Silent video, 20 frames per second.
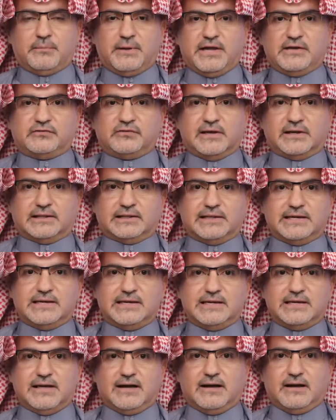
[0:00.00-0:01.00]

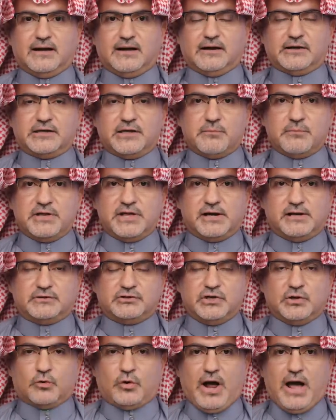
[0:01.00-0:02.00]
basically uh,
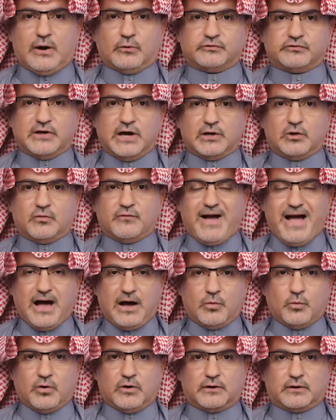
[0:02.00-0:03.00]
community or outside of
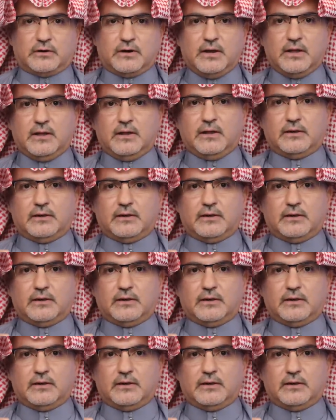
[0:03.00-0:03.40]
our